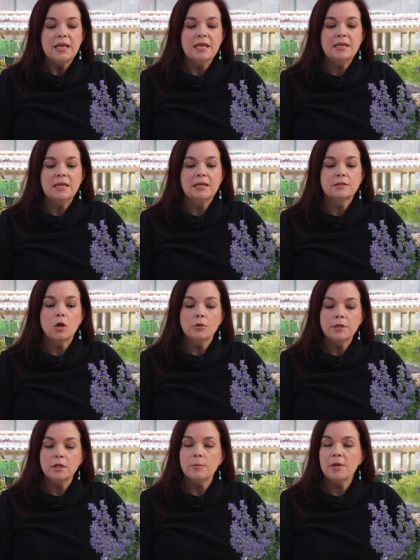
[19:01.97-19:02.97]
It is
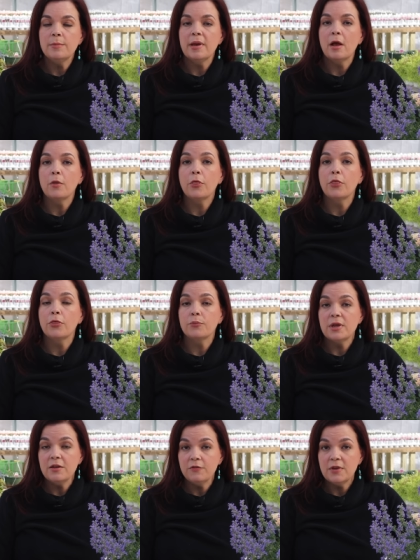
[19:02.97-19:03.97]
only going to be about
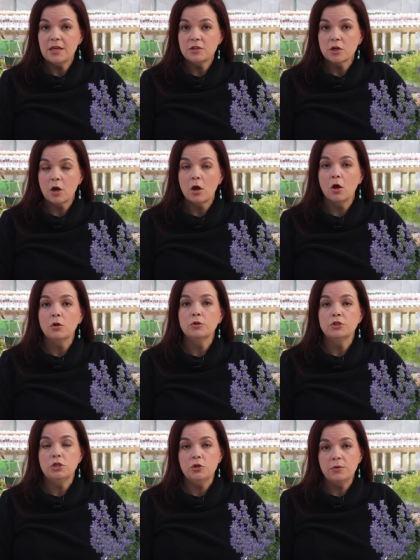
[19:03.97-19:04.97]
three feet tall,
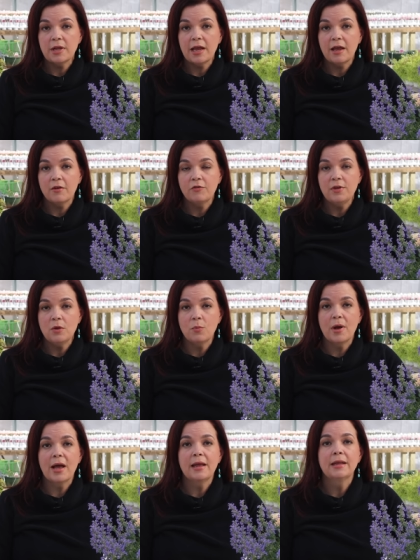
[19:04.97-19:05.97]
two and a half feet
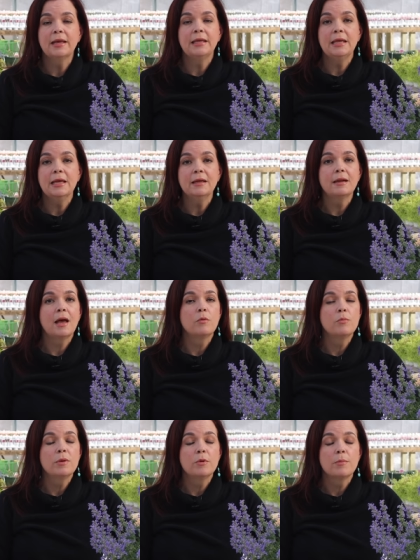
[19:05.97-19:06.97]
wide. Again, I
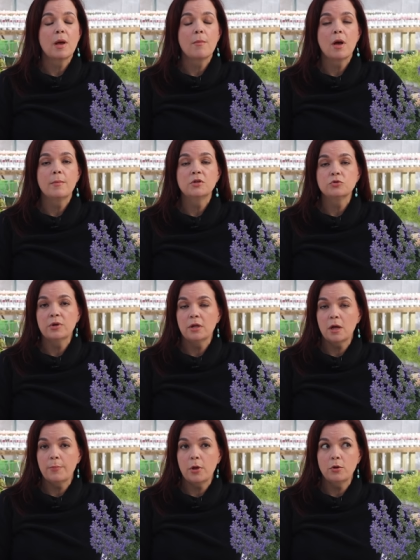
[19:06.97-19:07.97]
remember my mama's Red
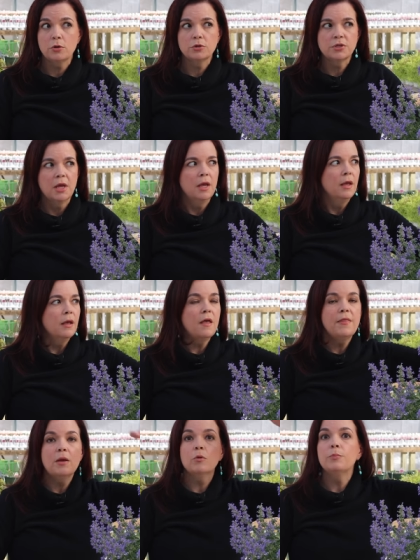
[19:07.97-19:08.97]
Hot Pokers
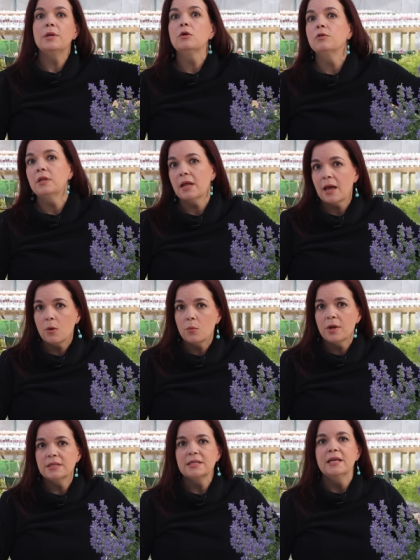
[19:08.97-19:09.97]
and they were bigger than I
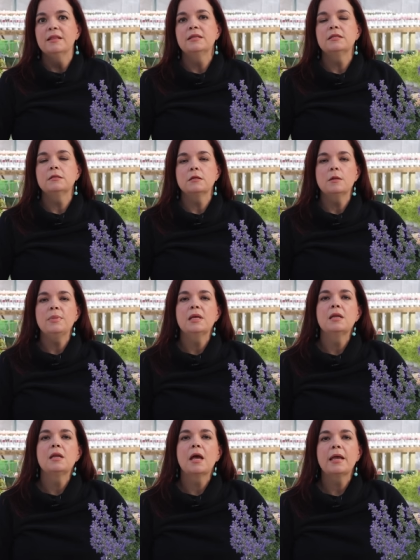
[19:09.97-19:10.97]
was. This is going to be
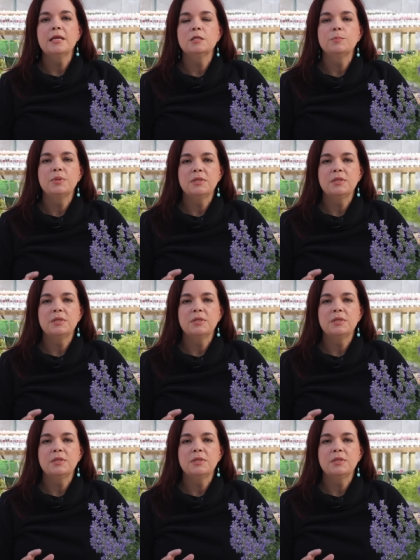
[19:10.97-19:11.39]
a nice